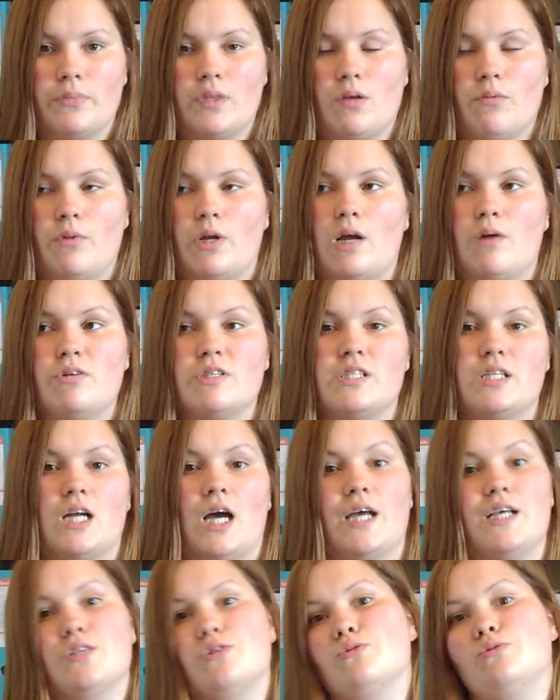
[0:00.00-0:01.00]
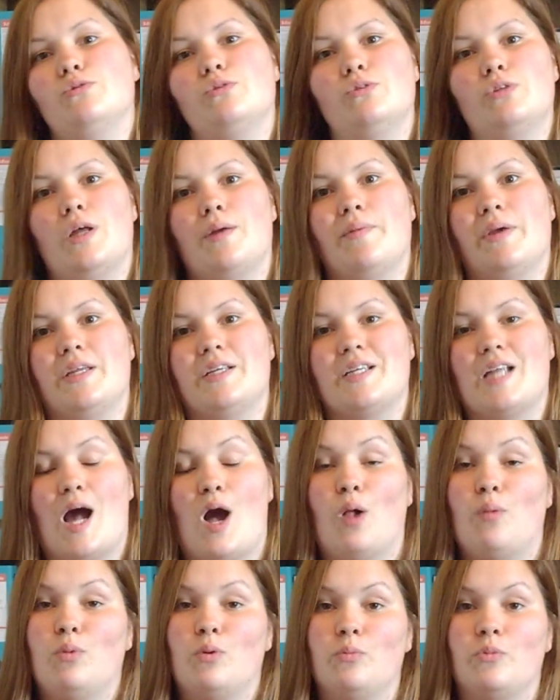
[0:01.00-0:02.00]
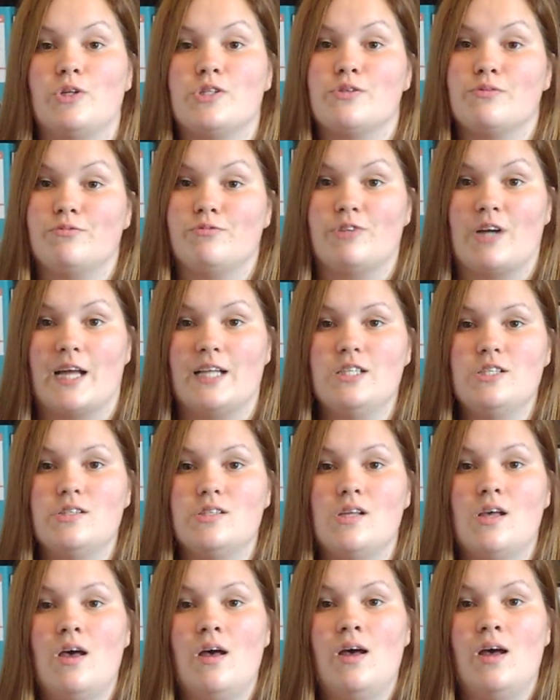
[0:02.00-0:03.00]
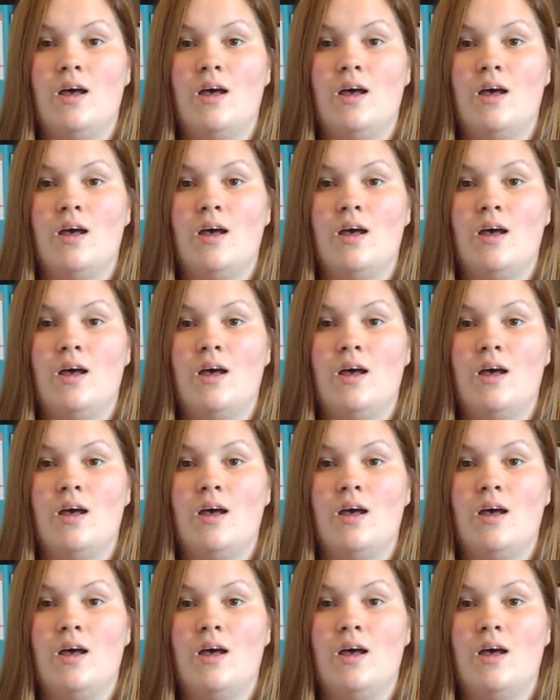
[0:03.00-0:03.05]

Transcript: When I was in high school, I made an album with some friends,